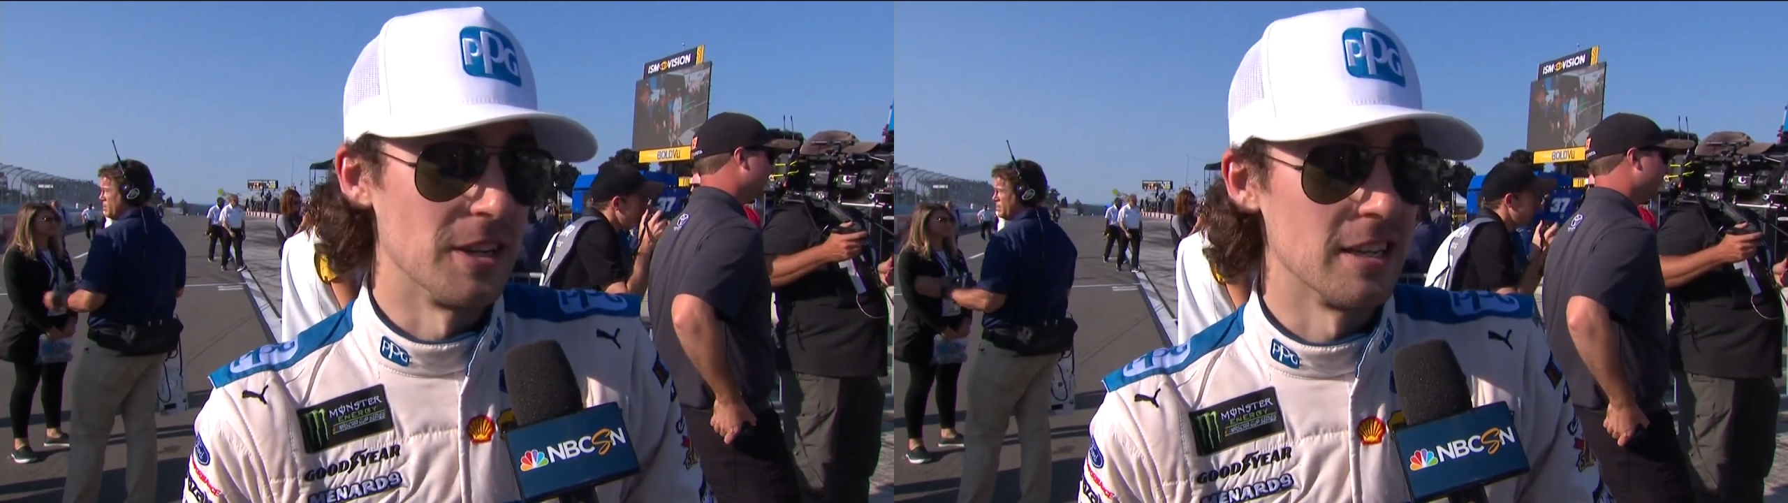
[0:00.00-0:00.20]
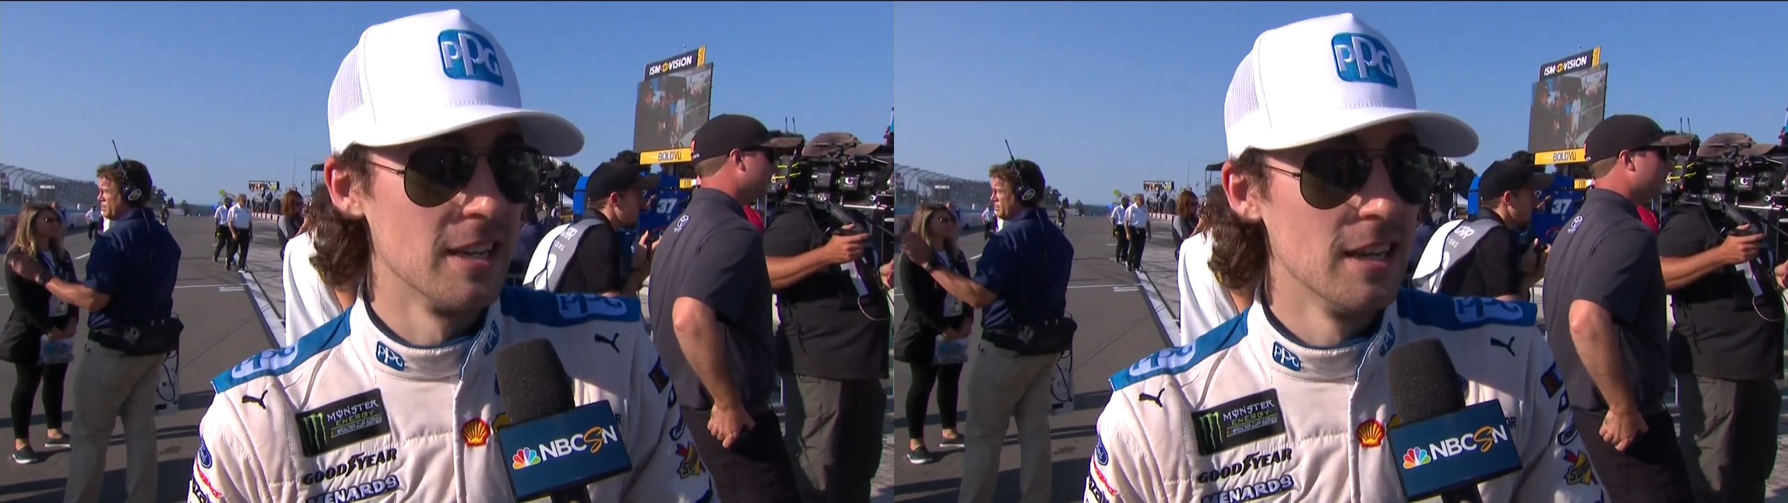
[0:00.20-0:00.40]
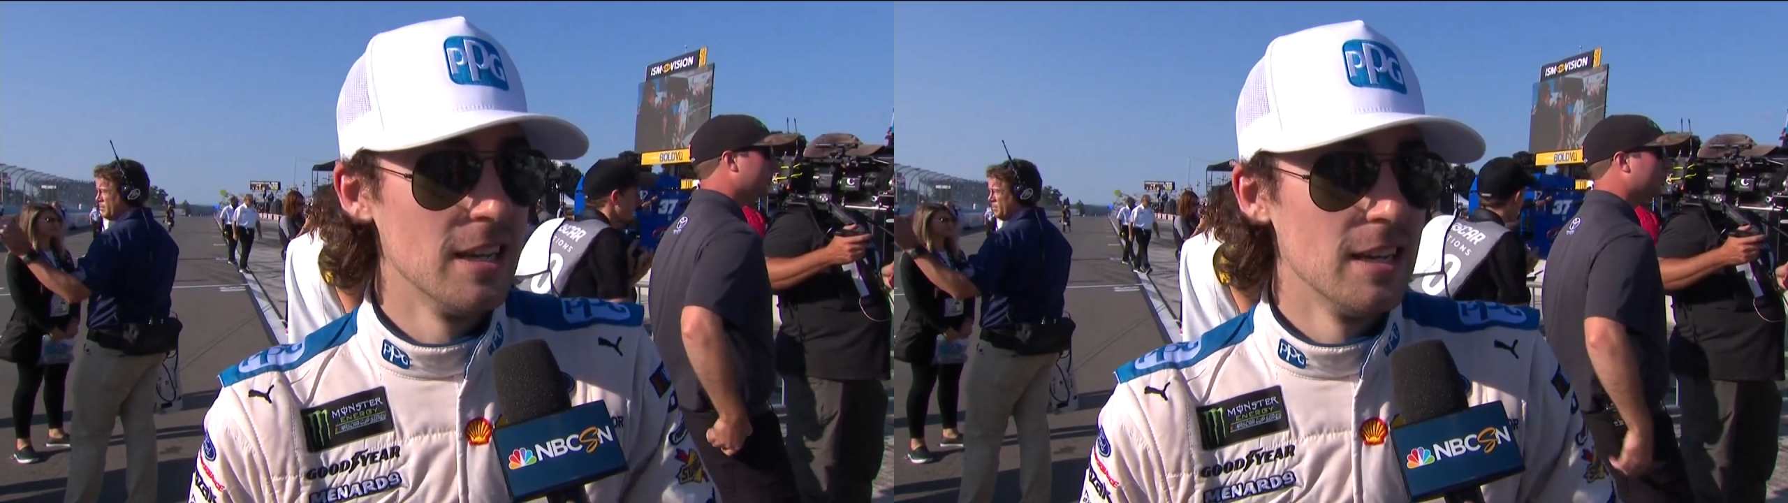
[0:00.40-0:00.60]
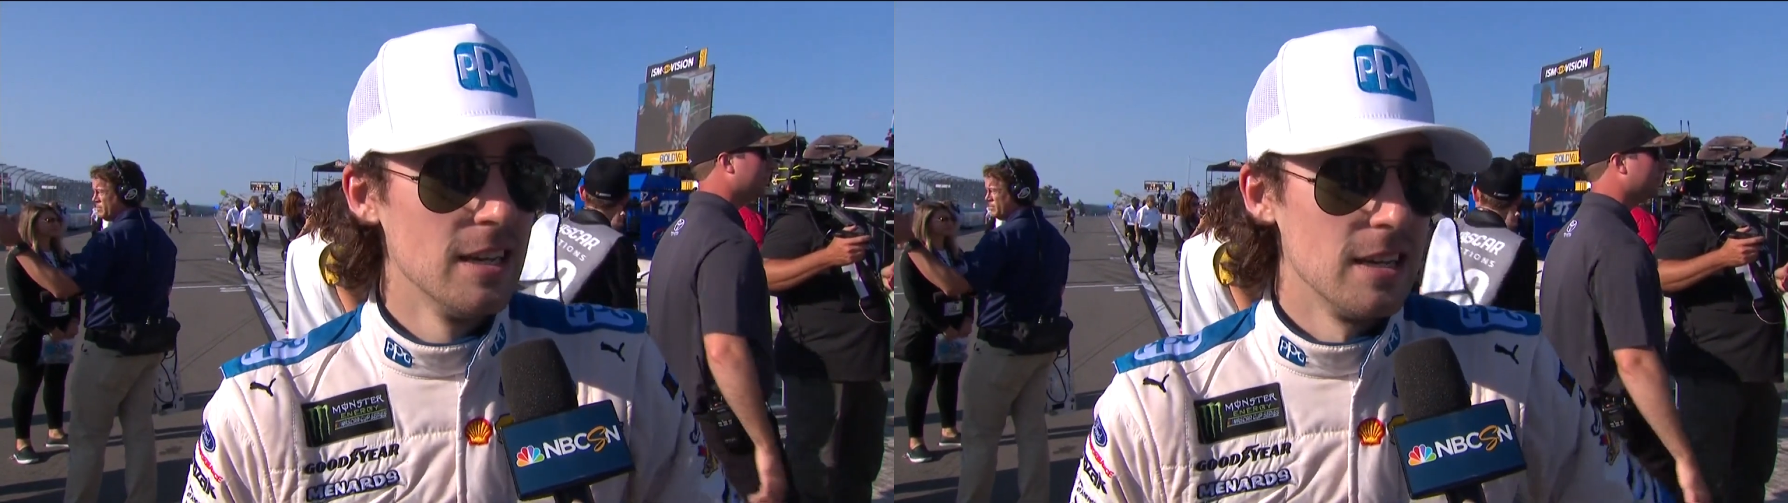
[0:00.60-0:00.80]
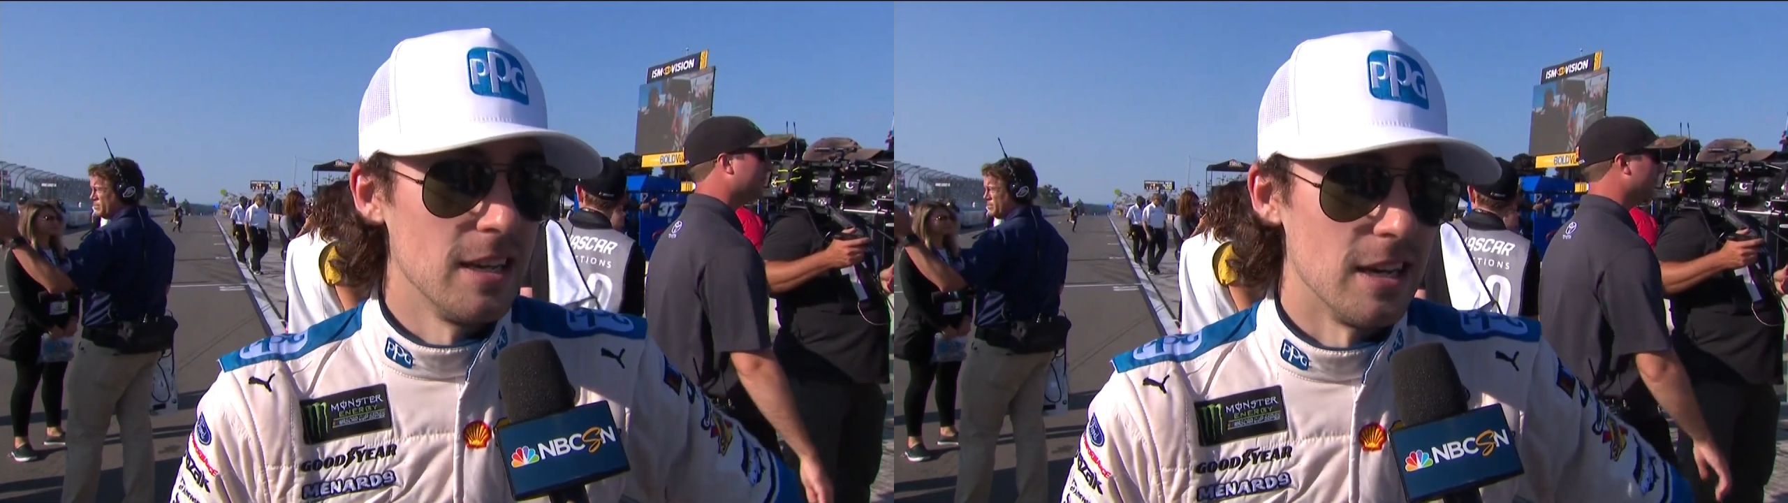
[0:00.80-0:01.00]
And
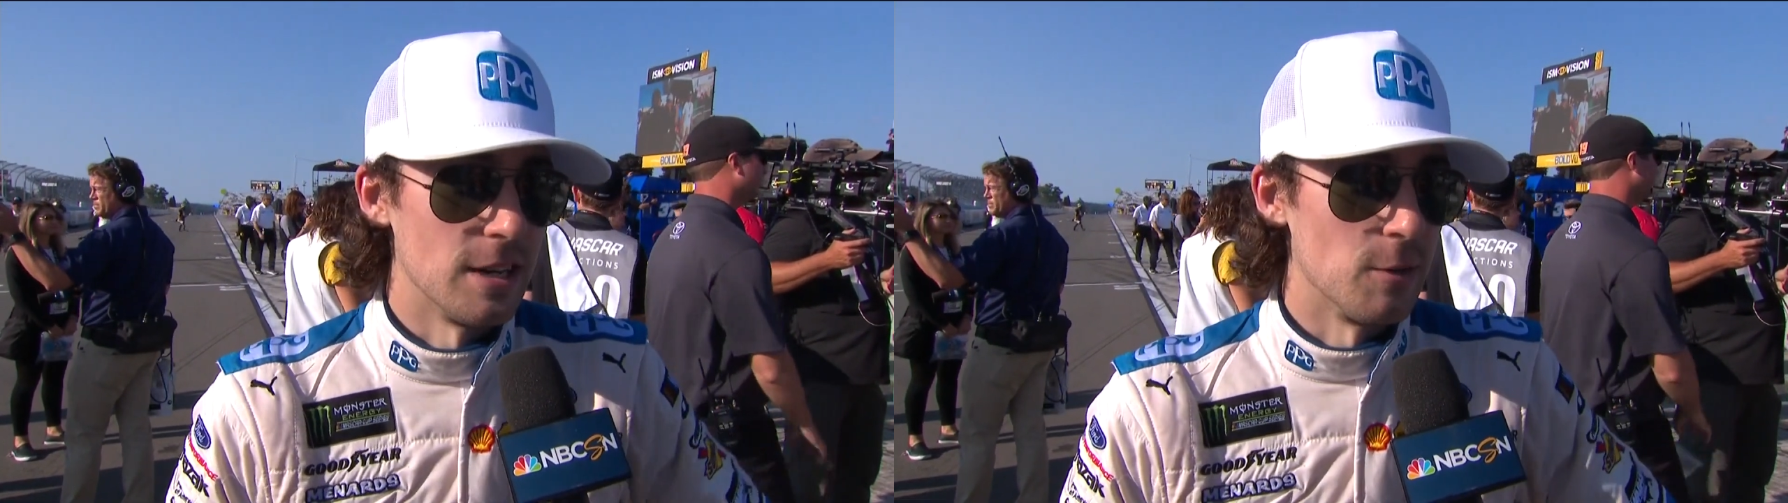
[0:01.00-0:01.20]
I